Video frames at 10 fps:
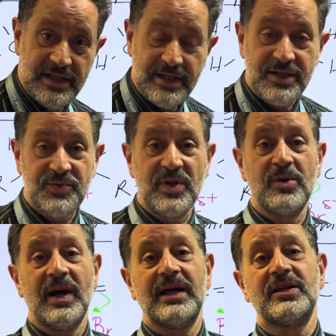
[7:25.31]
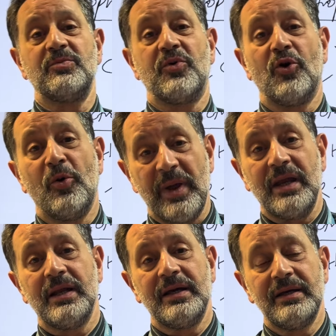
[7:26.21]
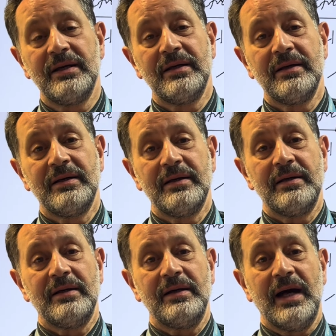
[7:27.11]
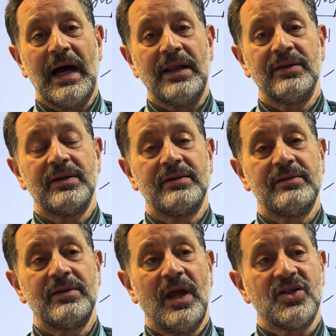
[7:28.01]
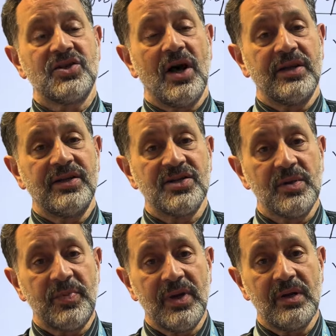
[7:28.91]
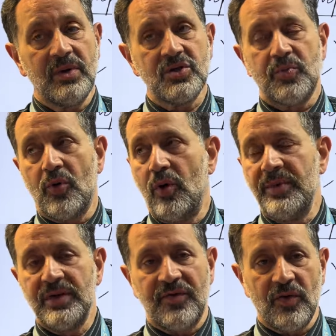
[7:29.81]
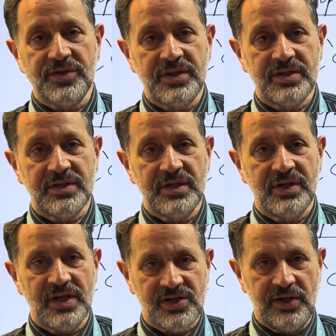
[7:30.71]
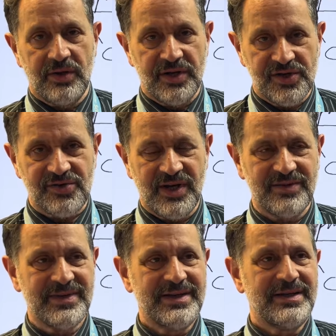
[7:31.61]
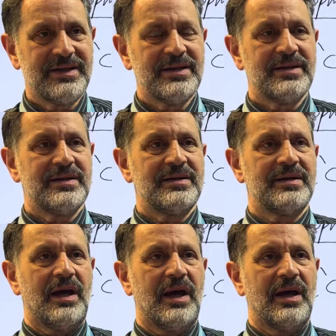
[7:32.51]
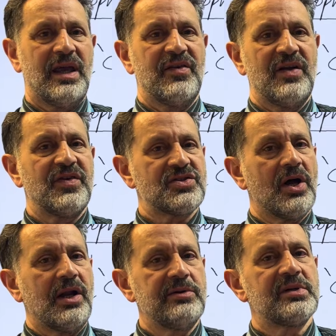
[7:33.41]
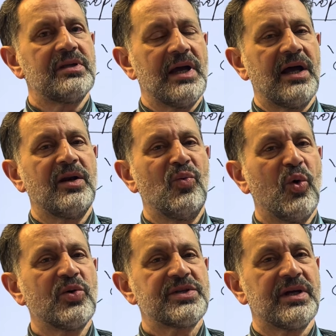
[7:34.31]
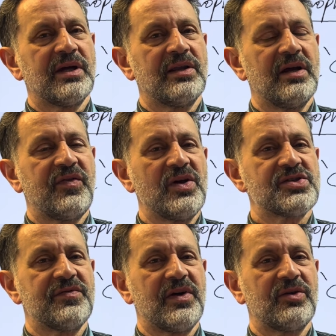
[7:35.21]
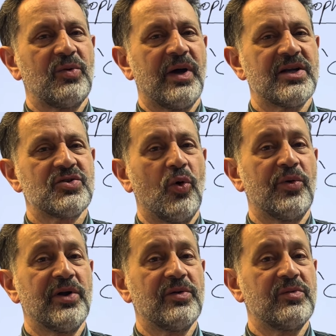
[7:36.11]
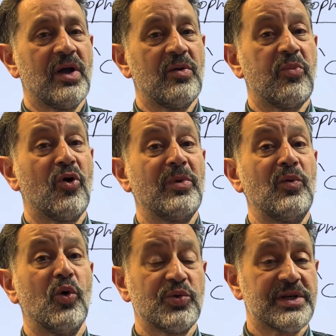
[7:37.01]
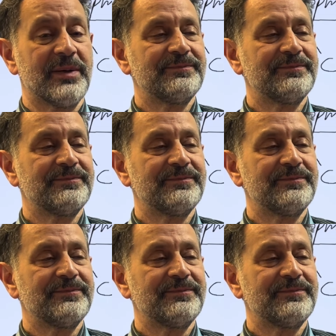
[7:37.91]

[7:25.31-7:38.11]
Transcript: years, when you added bromine and its color disappeared, because bromine, of course, is intensely orange, right? Even if it's diluted down in water, and therefore it's referred to as orange, bromine water.